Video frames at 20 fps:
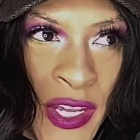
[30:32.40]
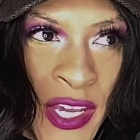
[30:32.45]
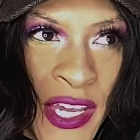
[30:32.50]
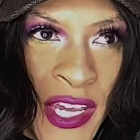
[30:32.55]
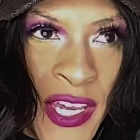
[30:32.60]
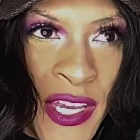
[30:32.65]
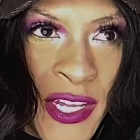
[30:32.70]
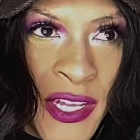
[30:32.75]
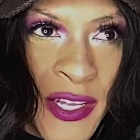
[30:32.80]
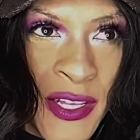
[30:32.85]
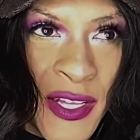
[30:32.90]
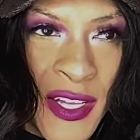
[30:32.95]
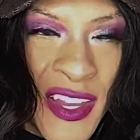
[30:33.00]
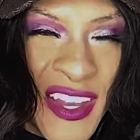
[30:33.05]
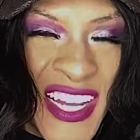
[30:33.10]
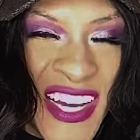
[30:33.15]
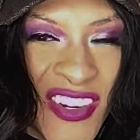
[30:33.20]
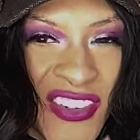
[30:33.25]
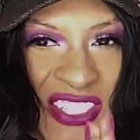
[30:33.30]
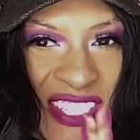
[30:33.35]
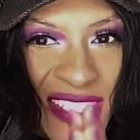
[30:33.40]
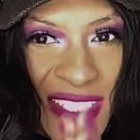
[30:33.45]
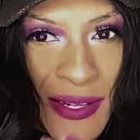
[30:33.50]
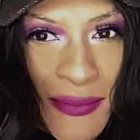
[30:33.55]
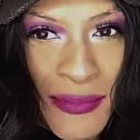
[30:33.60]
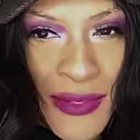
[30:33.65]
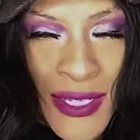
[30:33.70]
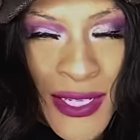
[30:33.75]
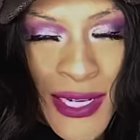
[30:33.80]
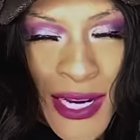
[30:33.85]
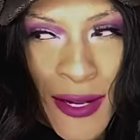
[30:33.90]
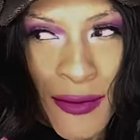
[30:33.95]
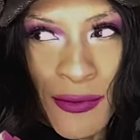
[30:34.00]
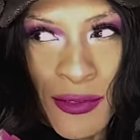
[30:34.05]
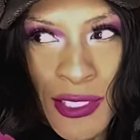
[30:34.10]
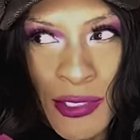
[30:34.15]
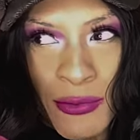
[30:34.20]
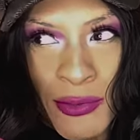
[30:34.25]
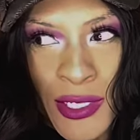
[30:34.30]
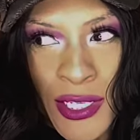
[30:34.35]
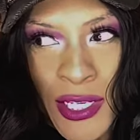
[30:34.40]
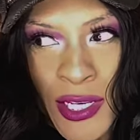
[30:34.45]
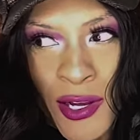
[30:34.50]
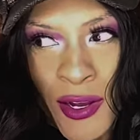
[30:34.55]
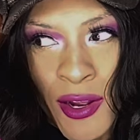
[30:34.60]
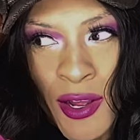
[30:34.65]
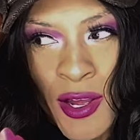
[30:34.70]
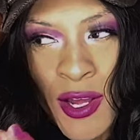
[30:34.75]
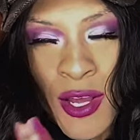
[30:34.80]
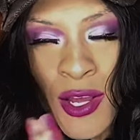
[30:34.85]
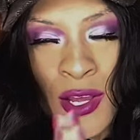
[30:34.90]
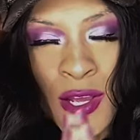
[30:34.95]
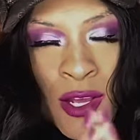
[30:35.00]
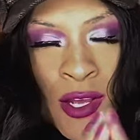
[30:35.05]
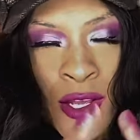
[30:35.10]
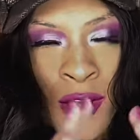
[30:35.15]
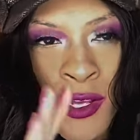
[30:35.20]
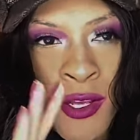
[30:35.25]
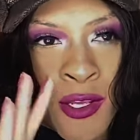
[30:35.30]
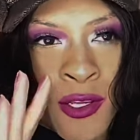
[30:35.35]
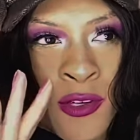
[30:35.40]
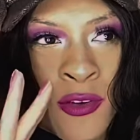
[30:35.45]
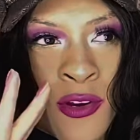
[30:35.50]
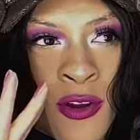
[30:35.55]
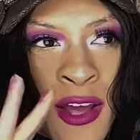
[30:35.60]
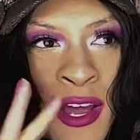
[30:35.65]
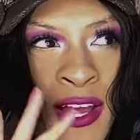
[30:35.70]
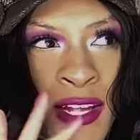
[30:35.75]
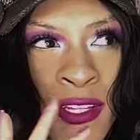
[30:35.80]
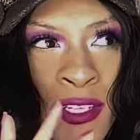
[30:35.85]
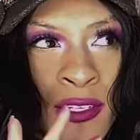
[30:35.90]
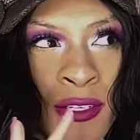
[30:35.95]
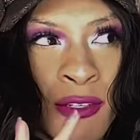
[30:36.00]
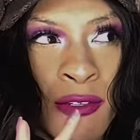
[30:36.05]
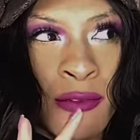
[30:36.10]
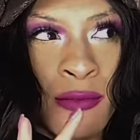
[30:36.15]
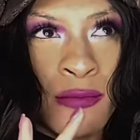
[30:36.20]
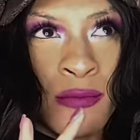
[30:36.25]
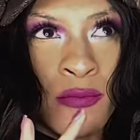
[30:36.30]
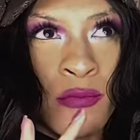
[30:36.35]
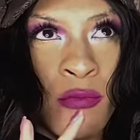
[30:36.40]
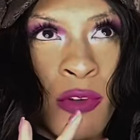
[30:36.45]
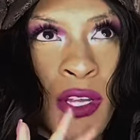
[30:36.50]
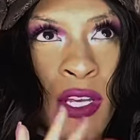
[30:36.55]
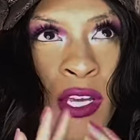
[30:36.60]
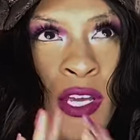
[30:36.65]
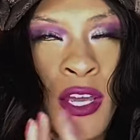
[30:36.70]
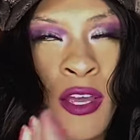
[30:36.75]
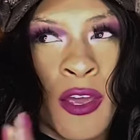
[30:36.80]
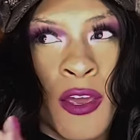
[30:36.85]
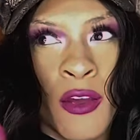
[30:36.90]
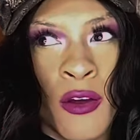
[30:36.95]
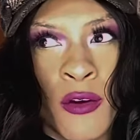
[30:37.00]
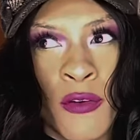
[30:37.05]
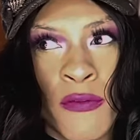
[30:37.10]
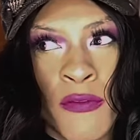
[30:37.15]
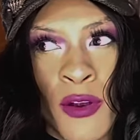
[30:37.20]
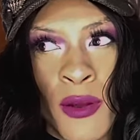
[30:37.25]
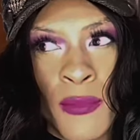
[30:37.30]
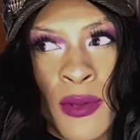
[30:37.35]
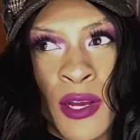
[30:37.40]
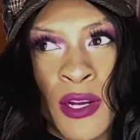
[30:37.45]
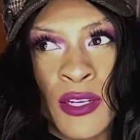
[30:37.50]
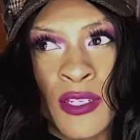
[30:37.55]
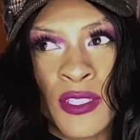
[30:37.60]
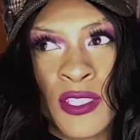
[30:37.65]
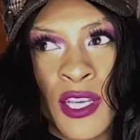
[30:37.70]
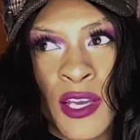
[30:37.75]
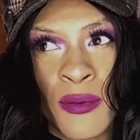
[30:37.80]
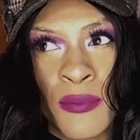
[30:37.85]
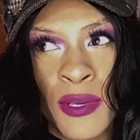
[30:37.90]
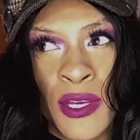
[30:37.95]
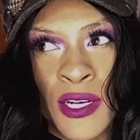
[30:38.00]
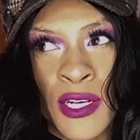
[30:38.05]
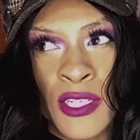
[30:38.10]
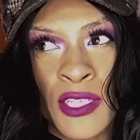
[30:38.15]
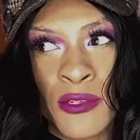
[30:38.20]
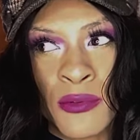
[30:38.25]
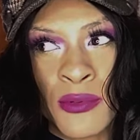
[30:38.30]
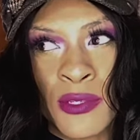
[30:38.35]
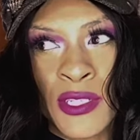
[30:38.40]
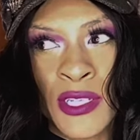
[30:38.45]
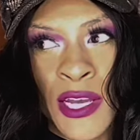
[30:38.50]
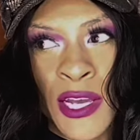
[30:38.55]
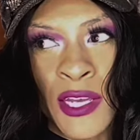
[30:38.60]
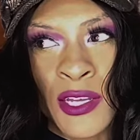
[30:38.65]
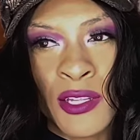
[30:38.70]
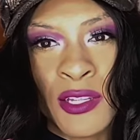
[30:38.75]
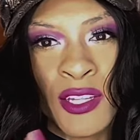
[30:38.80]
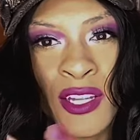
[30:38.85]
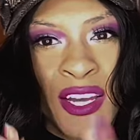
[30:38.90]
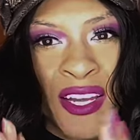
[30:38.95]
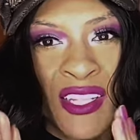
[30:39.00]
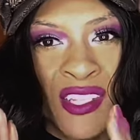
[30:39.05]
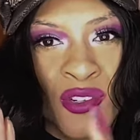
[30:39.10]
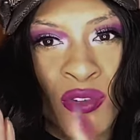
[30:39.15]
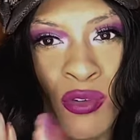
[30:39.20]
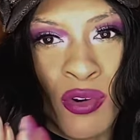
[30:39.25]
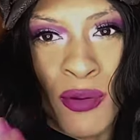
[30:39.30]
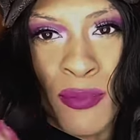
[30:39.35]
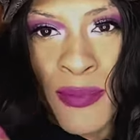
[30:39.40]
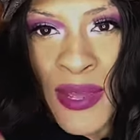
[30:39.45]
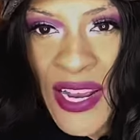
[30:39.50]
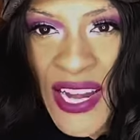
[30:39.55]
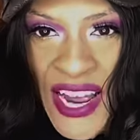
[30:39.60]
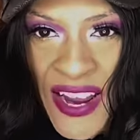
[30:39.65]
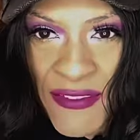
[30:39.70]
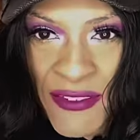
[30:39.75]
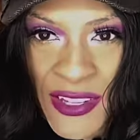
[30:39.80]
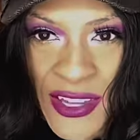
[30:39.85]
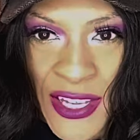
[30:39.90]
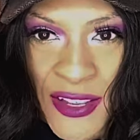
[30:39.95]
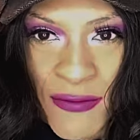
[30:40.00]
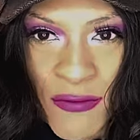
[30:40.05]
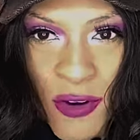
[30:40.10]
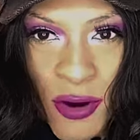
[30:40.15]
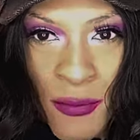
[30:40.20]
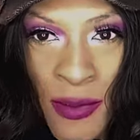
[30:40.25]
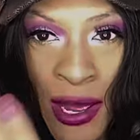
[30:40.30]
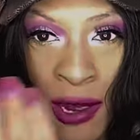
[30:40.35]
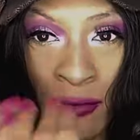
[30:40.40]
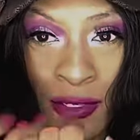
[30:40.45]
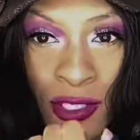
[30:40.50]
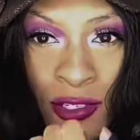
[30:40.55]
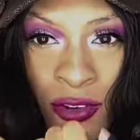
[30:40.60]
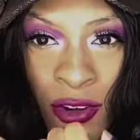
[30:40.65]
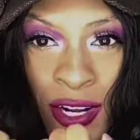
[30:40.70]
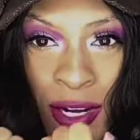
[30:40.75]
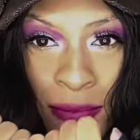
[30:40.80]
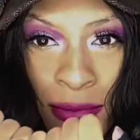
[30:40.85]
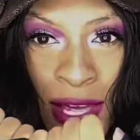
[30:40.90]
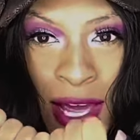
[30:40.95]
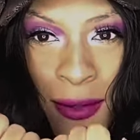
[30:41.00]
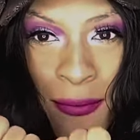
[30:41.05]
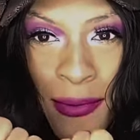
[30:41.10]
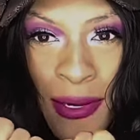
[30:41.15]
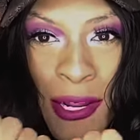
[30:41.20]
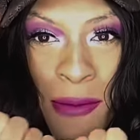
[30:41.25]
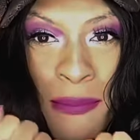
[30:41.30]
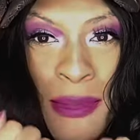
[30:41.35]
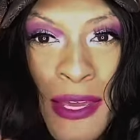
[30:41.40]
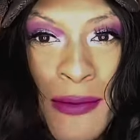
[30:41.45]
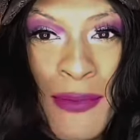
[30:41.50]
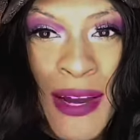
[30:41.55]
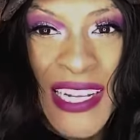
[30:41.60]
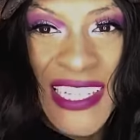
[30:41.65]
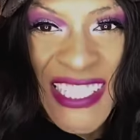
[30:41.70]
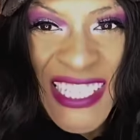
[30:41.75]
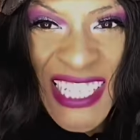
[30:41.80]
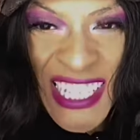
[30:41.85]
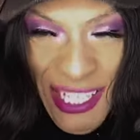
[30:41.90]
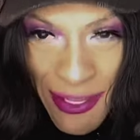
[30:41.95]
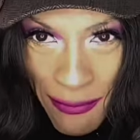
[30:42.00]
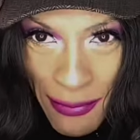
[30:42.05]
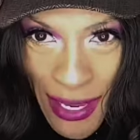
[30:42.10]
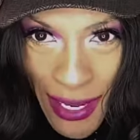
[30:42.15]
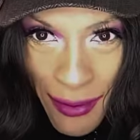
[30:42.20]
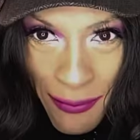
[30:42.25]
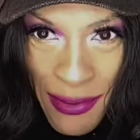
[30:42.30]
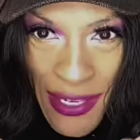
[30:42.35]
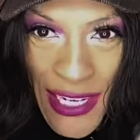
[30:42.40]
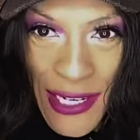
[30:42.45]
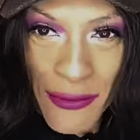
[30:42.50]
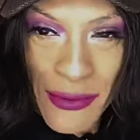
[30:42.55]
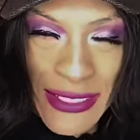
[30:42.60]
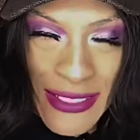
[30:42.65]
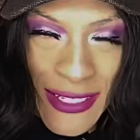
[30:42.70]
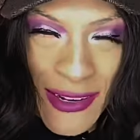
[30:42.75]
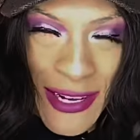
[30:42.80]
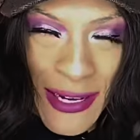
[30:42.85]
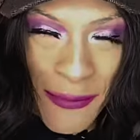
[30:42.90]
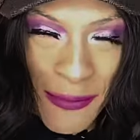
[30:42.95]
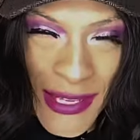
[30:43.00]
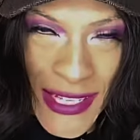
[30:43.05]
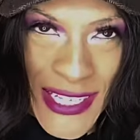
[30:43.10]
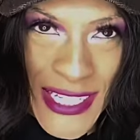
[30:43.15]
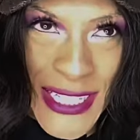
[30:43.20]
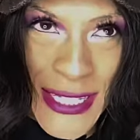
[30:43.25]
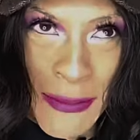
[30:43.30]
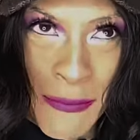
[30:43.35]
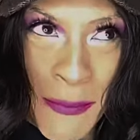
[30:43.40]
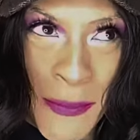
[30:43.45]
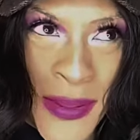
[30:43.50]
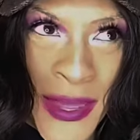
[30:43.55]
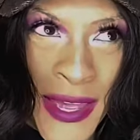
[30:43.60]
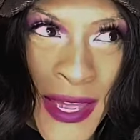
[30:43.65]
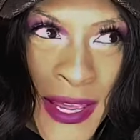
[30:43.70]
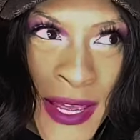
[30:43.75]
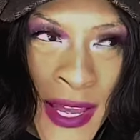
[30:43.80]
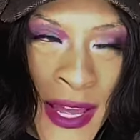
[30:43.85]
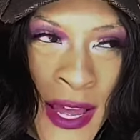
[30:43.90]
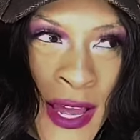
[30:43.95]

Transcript: And that was something I was really, you know, had to really heal from and understand, because it was like that tour meant everything for me. I was going to meet my team, Bamboo, and it was going to be this big